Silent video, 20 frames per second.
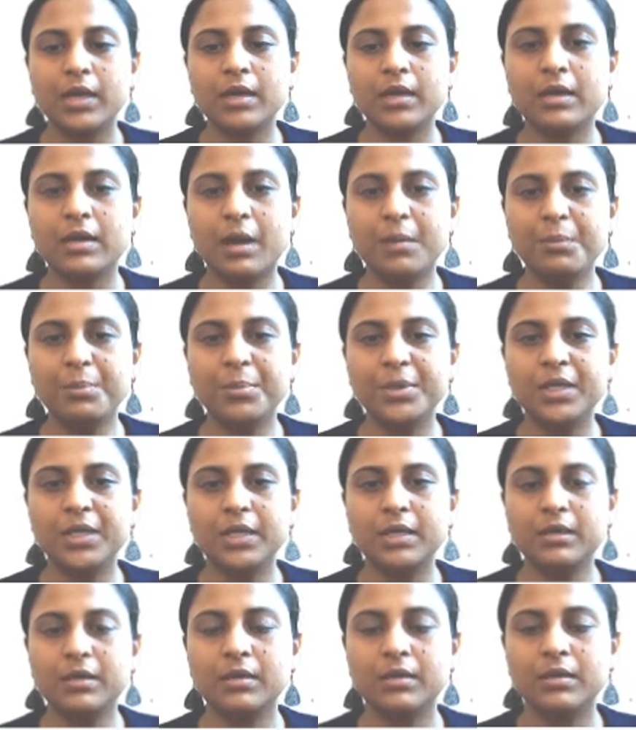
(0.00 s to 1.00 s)
a
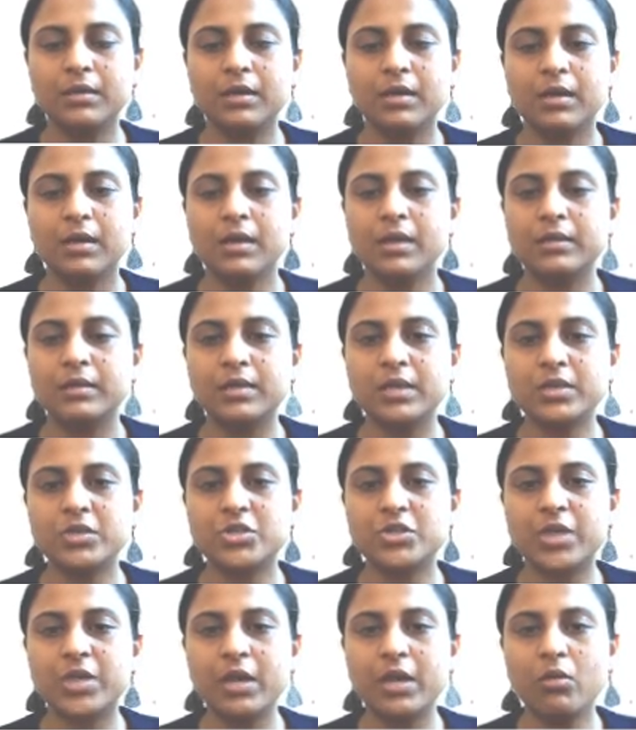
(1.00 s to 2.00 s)
company, the
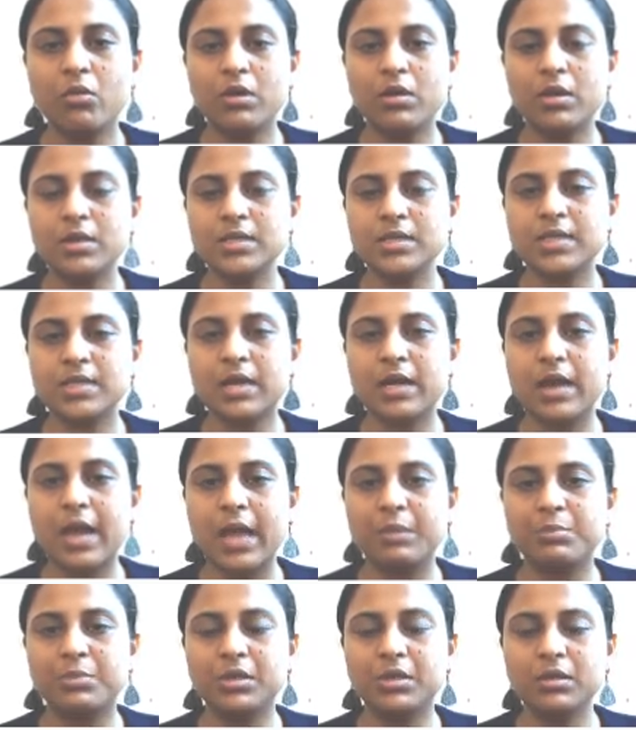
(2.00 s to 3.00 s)
shareholders are
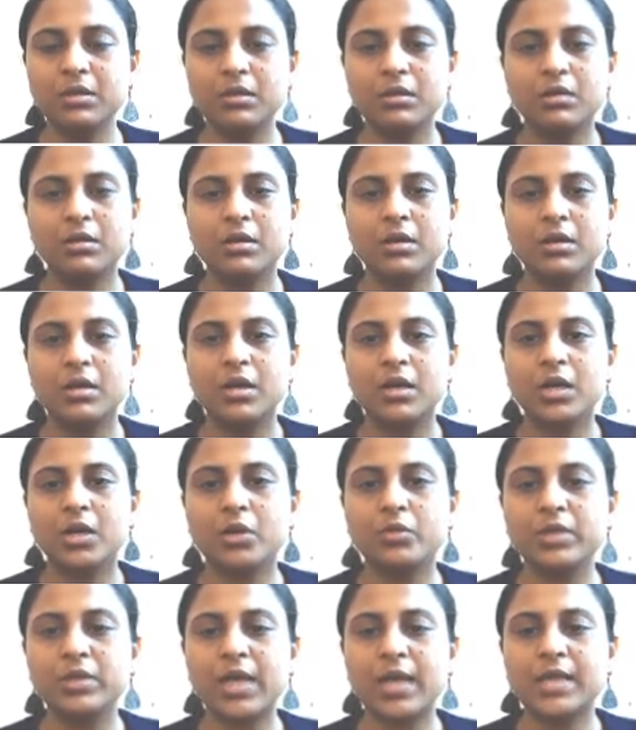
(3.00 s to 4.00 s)
liable to
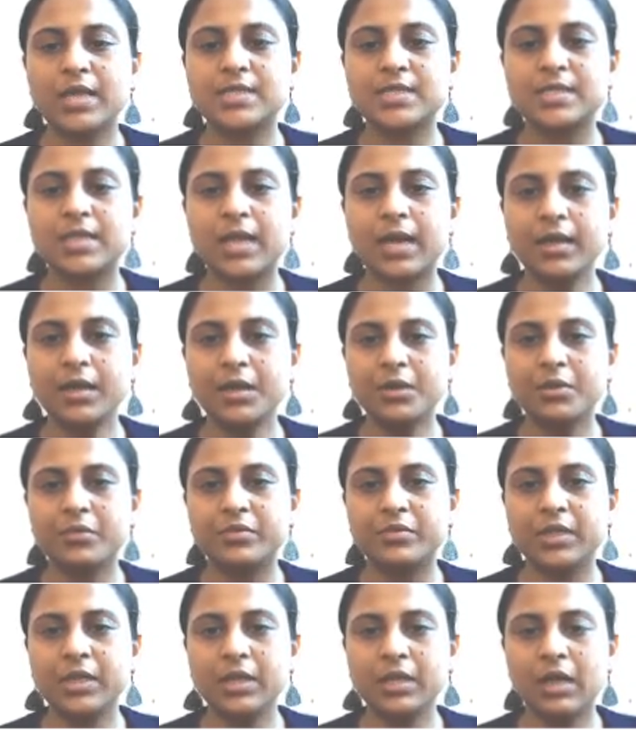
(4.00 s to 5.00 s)
the extent of
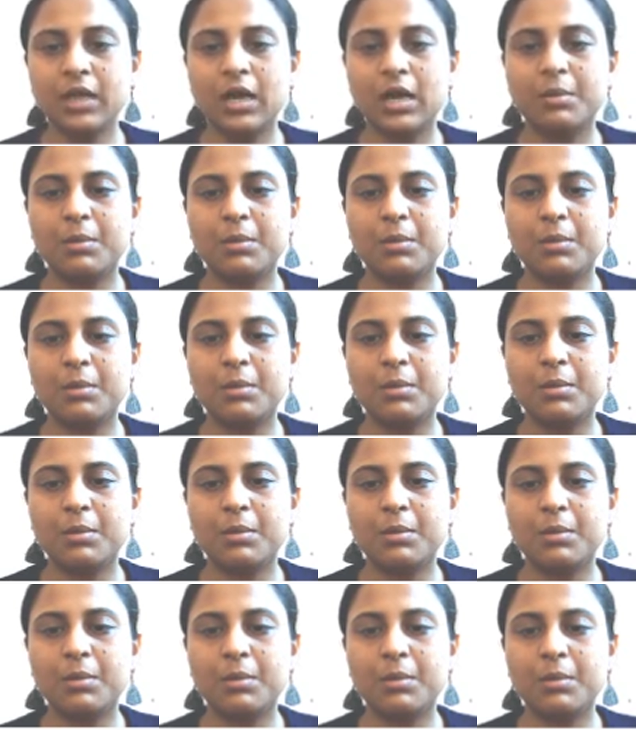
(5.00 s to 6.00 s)
the amount
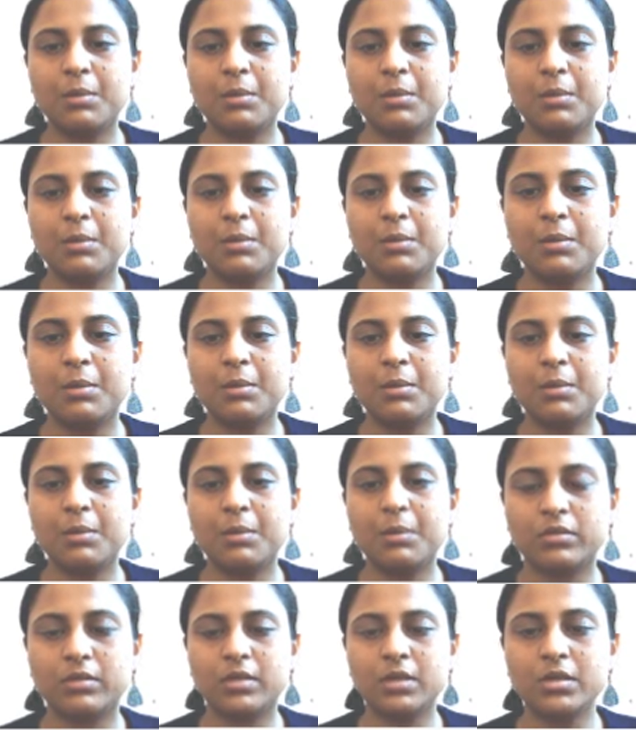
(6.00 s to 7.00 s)
unpaid
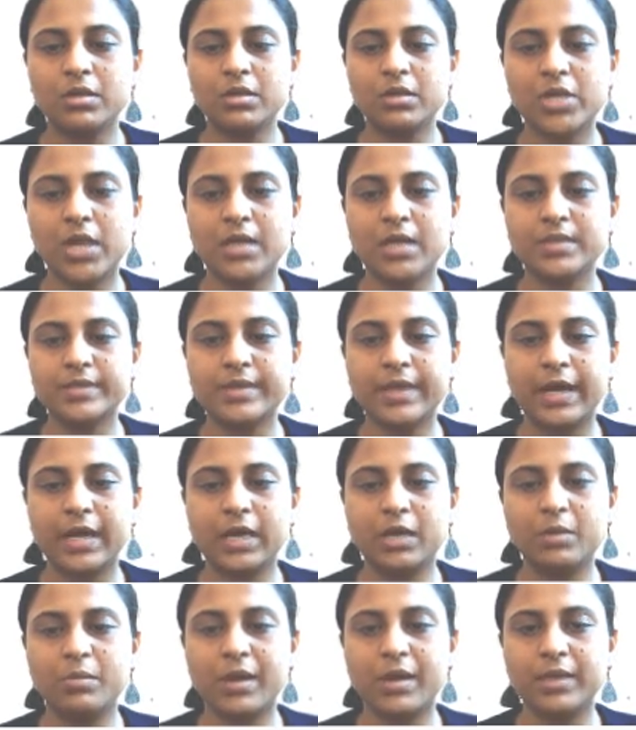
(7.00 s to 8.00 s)
on the shares
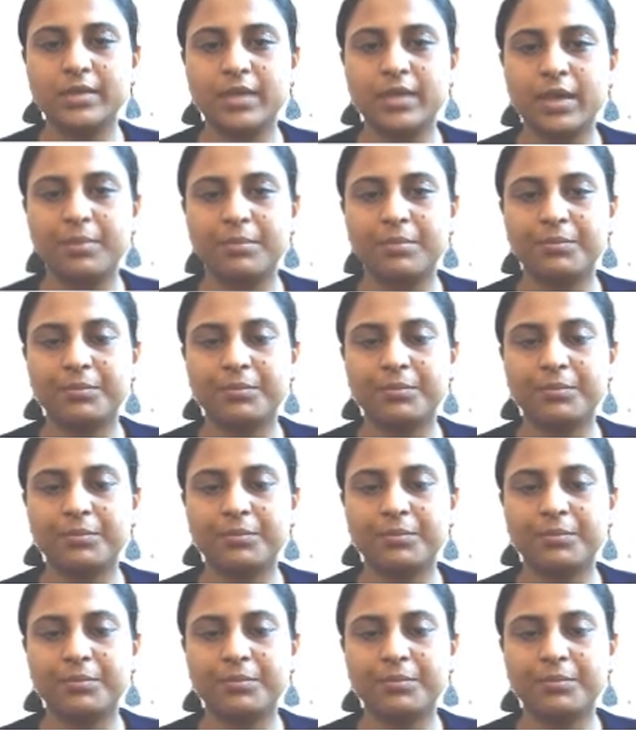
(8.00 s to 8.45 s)
held by them.